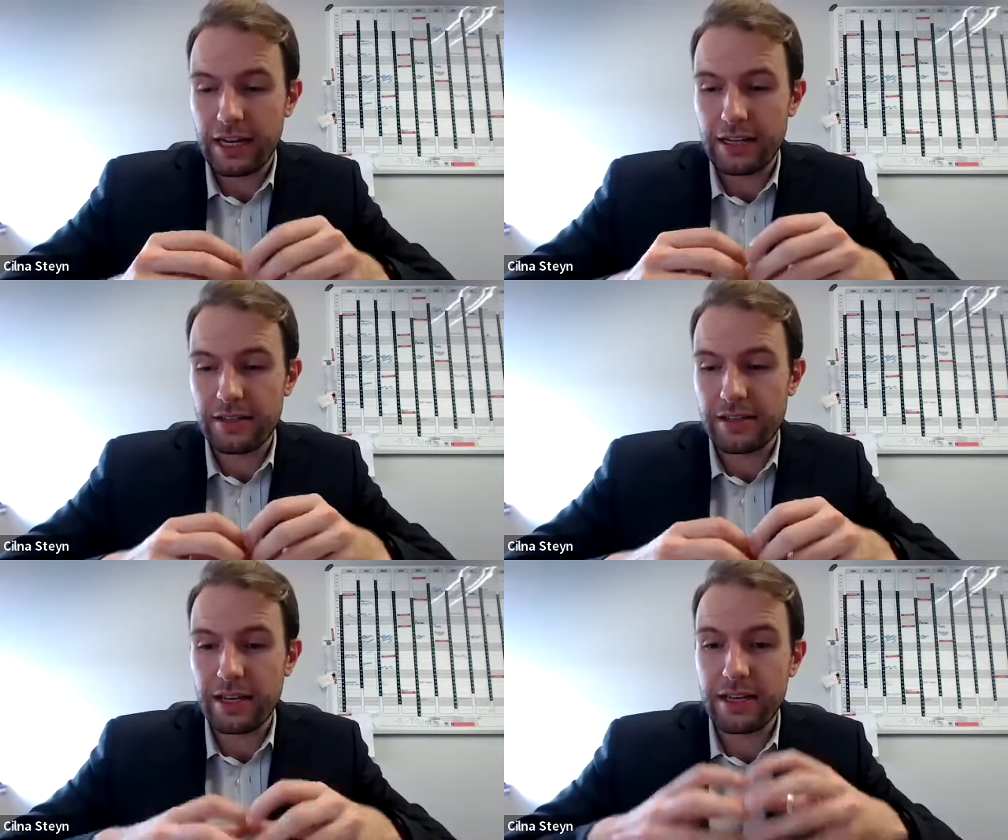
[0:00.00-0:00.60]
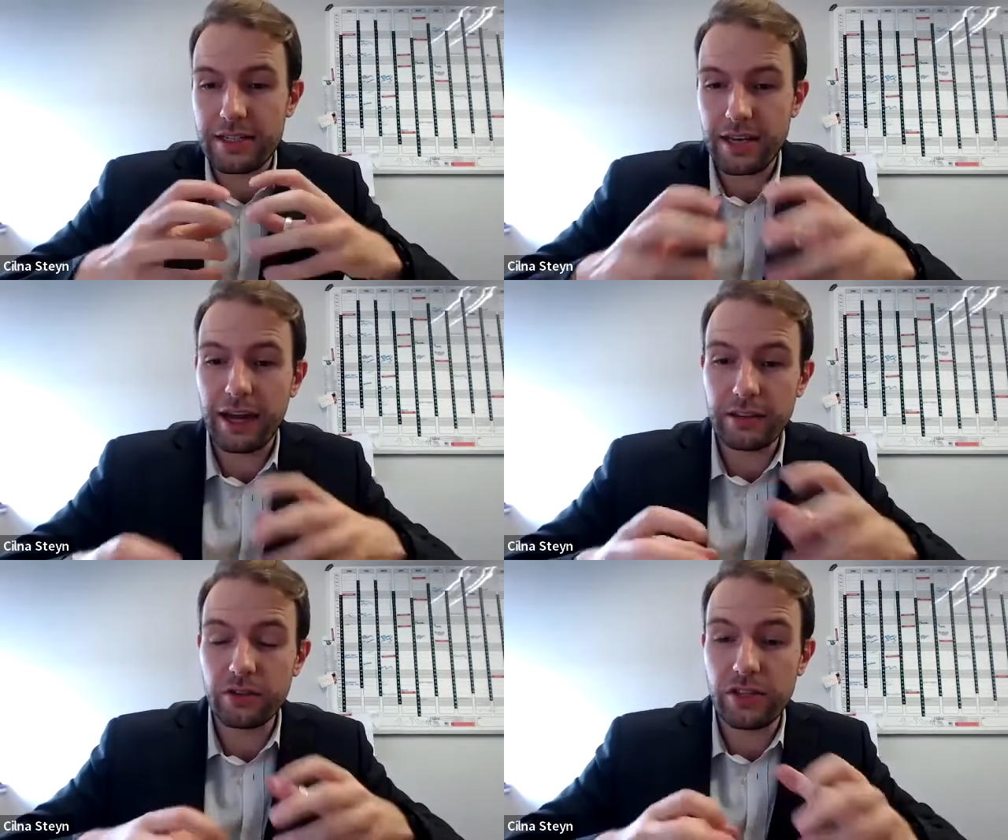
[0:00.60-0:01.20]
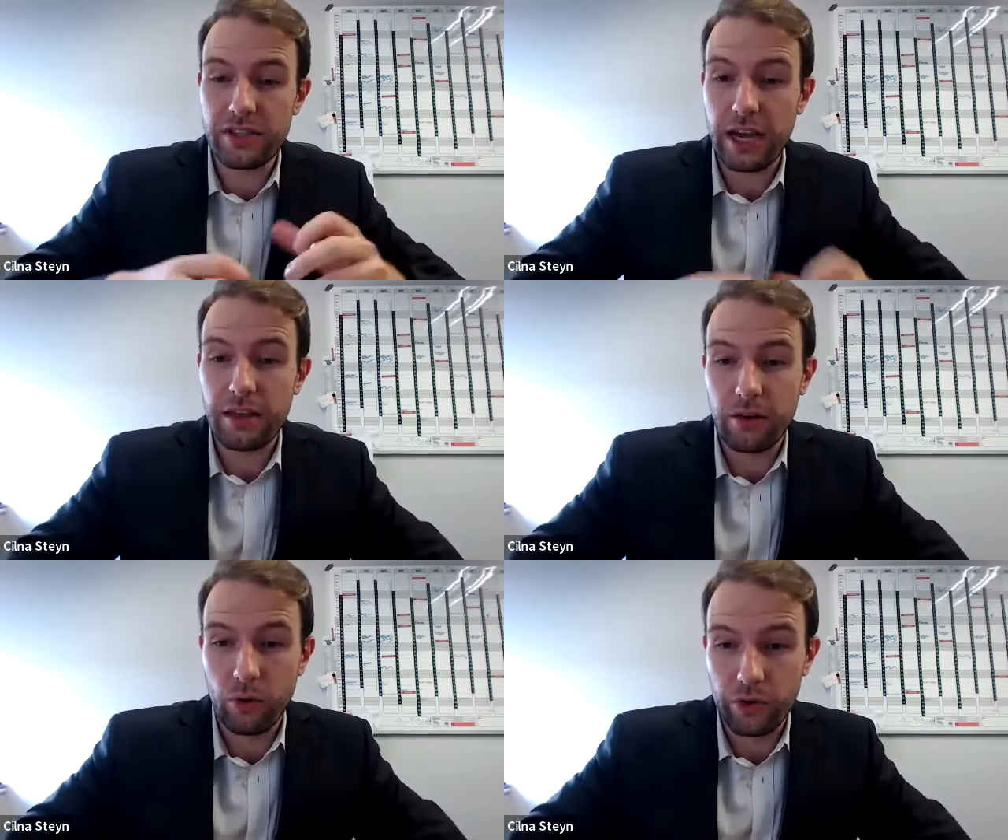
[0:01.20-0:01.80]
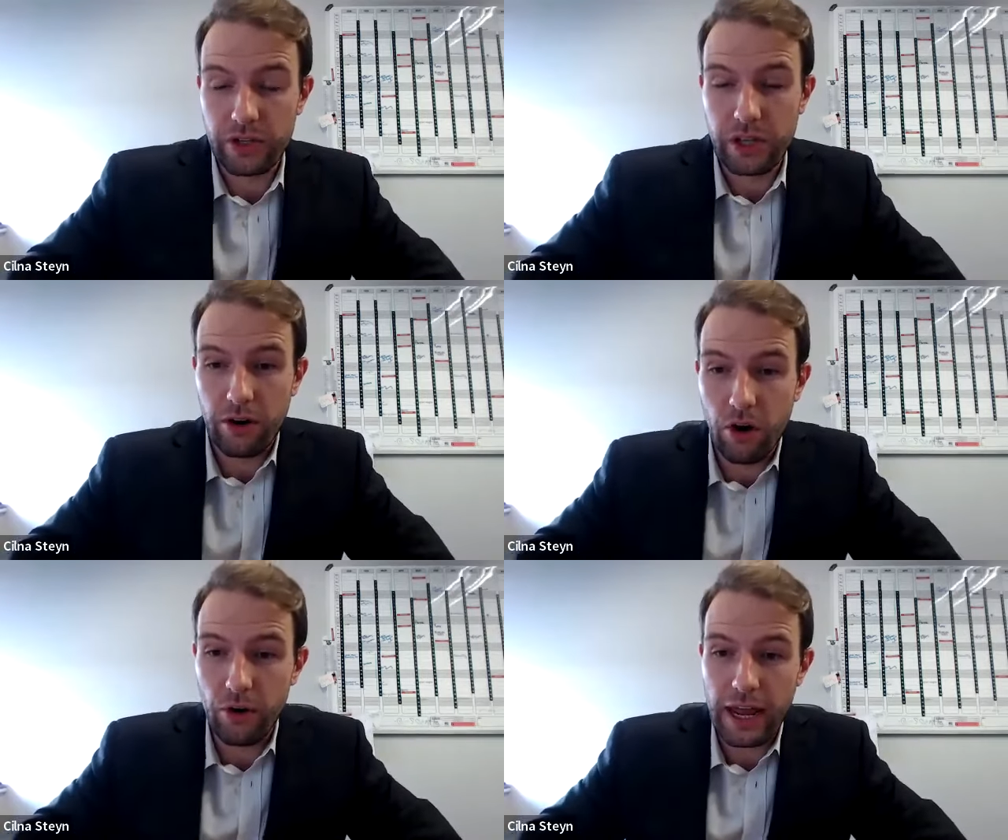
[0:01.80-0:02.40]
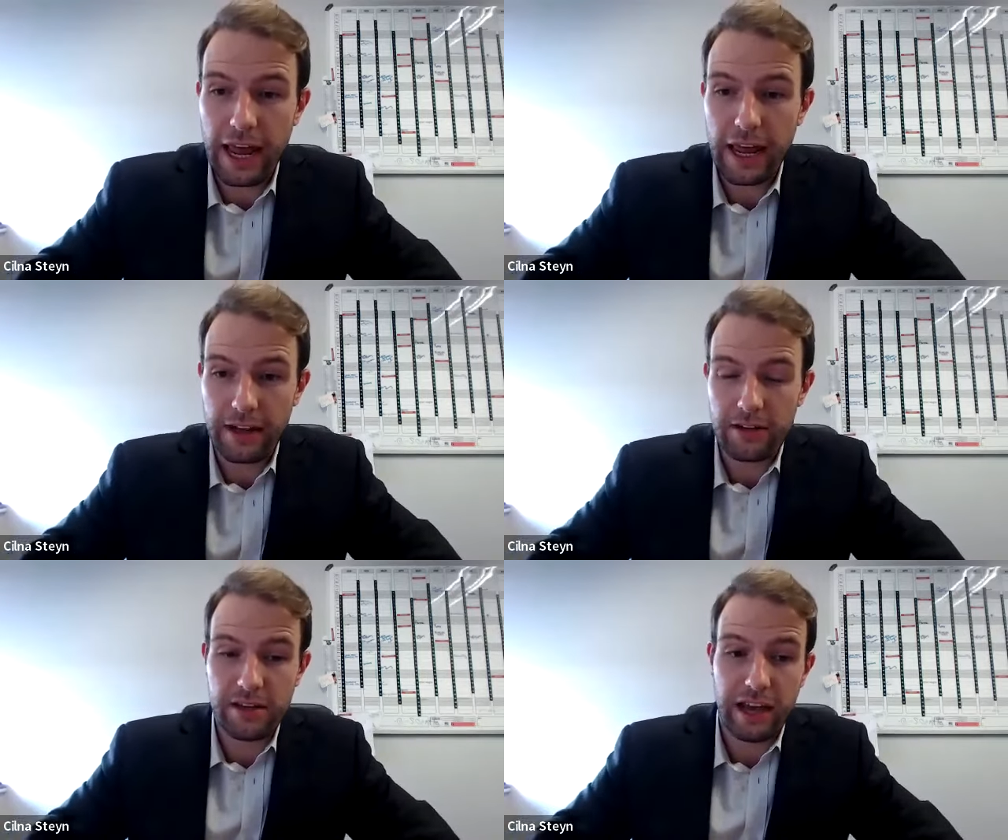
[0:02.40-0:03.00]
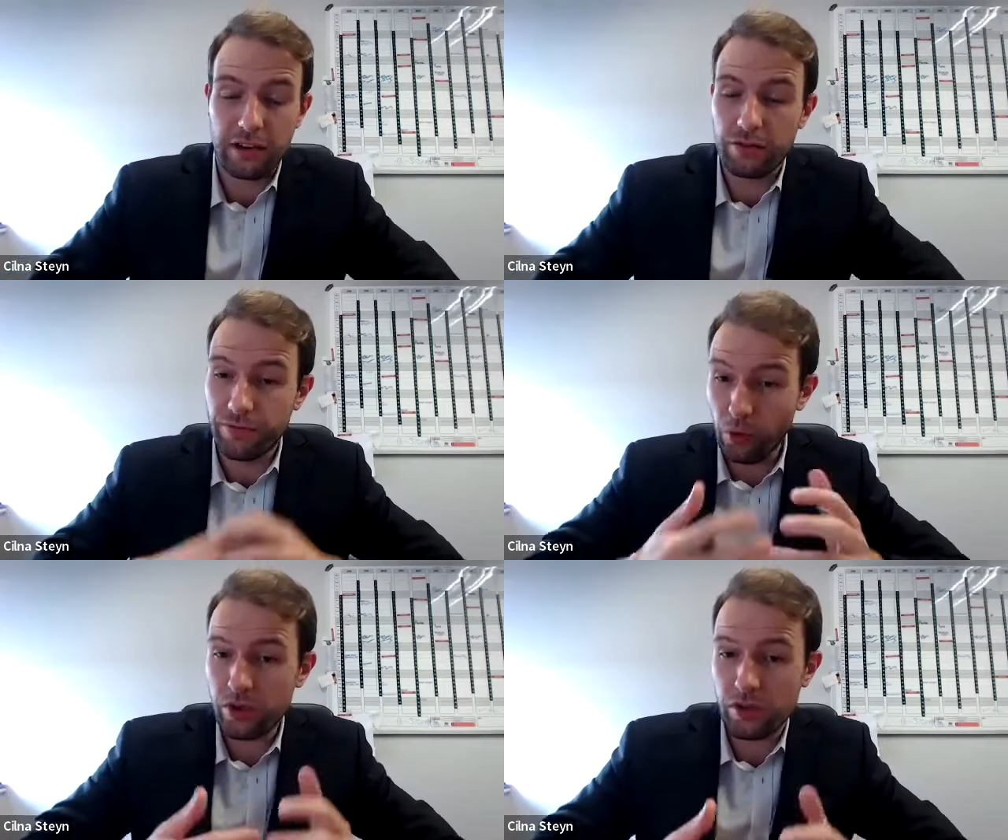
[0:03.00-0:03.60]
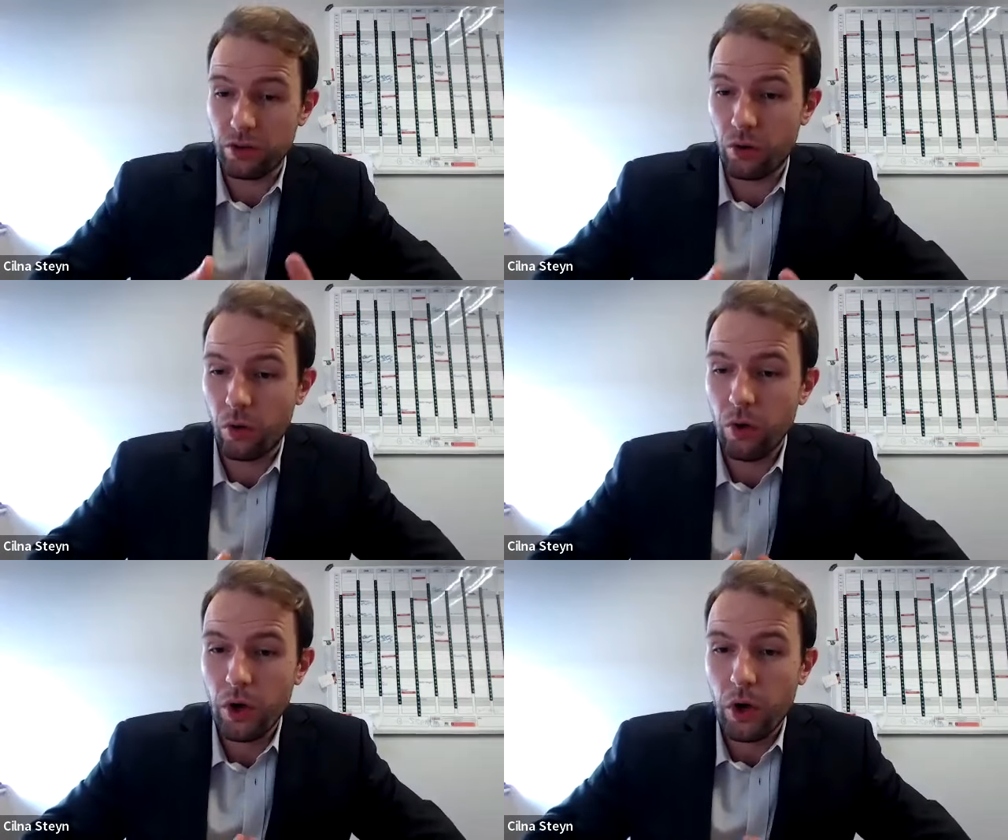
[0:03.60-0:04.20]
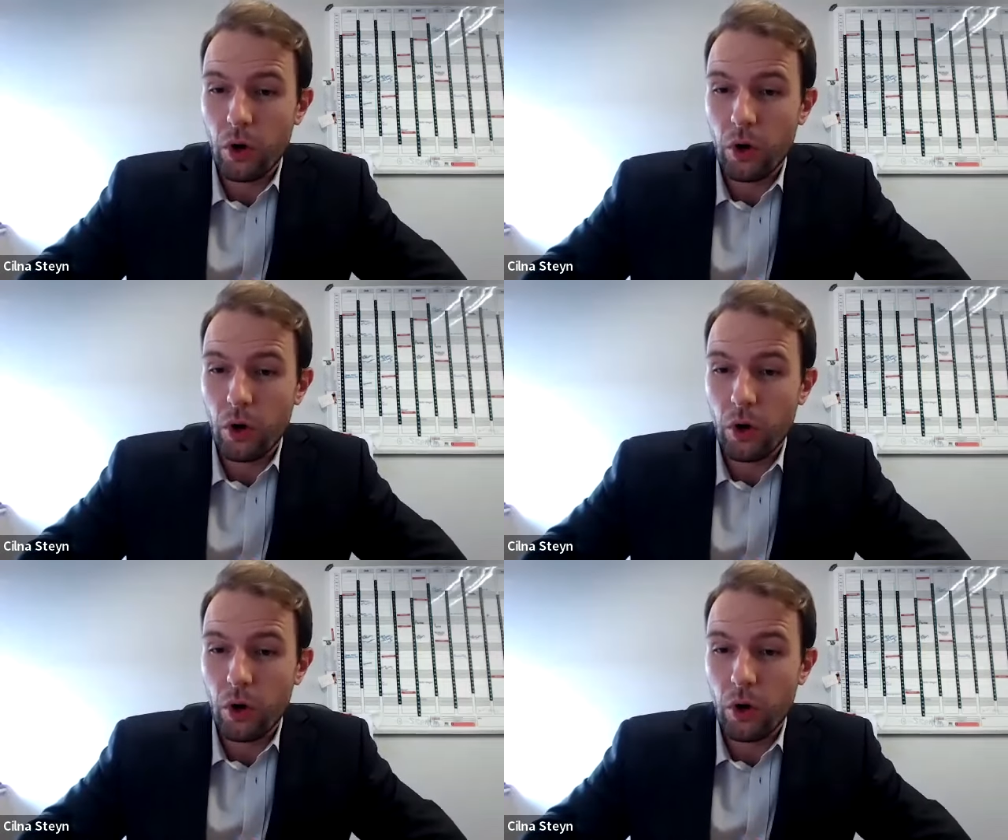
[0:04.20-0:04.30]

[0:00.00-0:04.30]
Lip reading: is entitled to take the law into their own hands and enforce the law